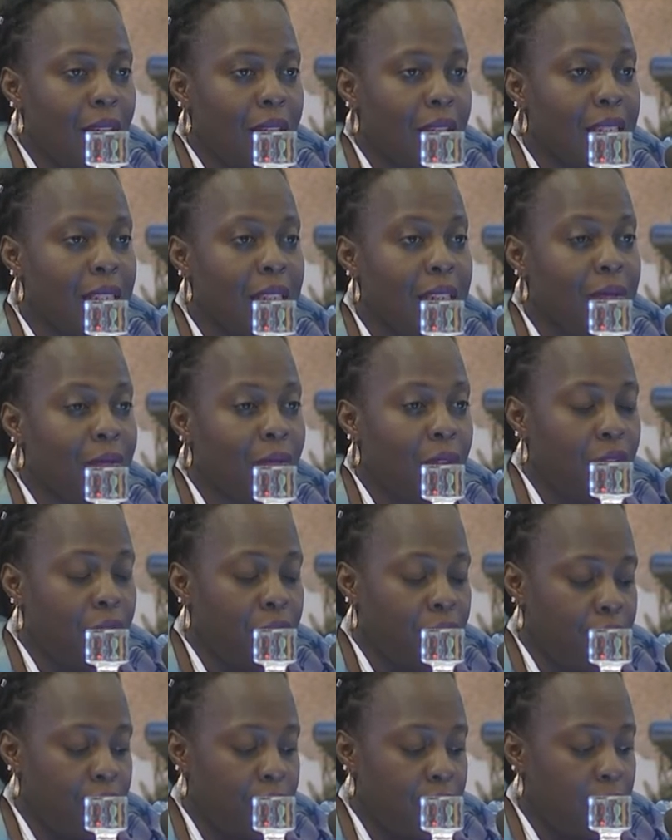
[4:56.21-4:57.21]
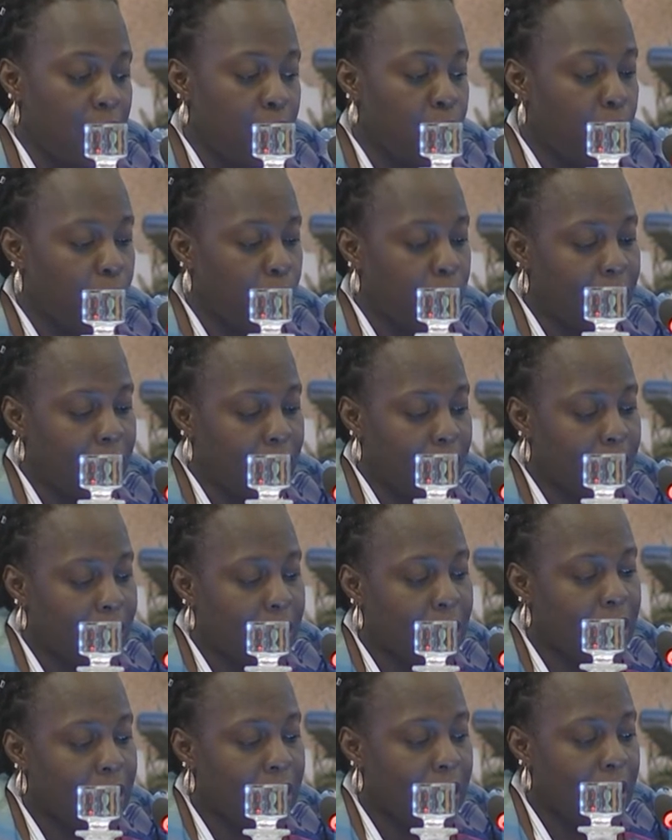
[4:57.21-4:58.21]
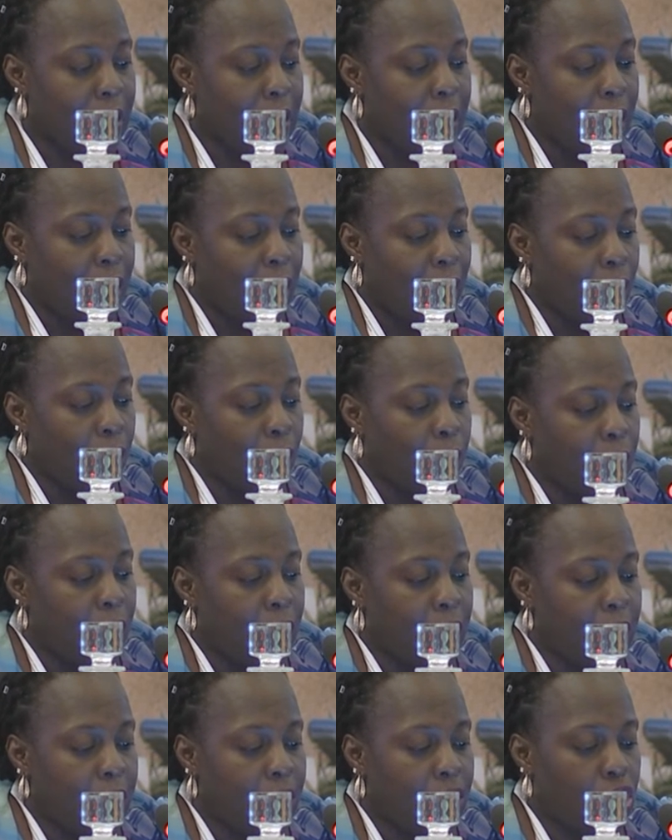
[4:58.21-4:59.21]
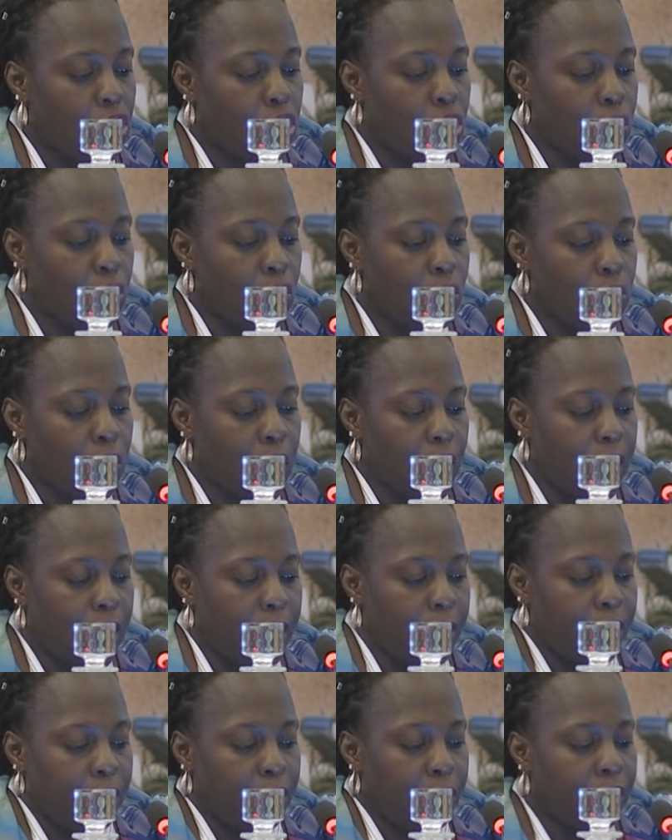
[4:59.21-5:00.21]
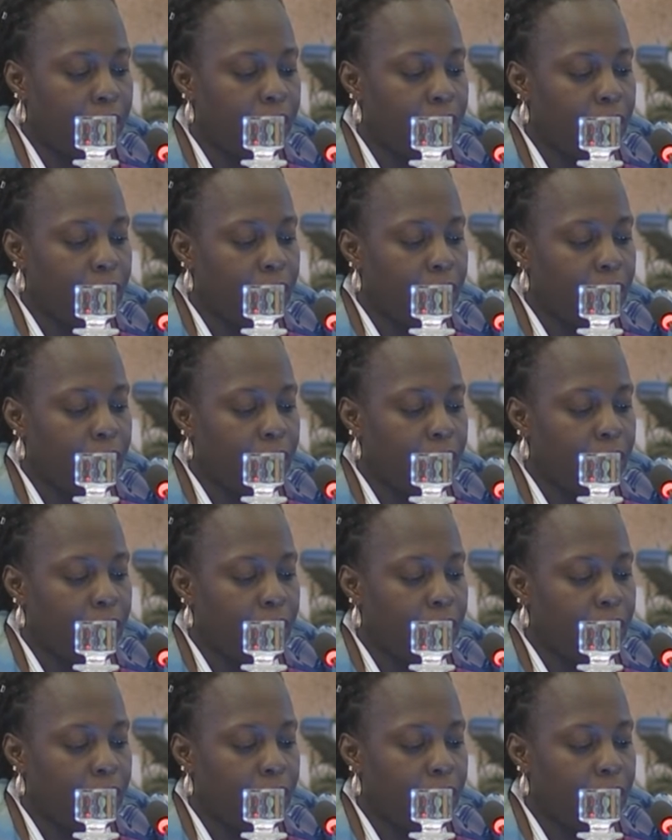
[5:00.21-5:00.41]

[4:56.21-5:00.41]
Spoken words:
This is very, very important. We need to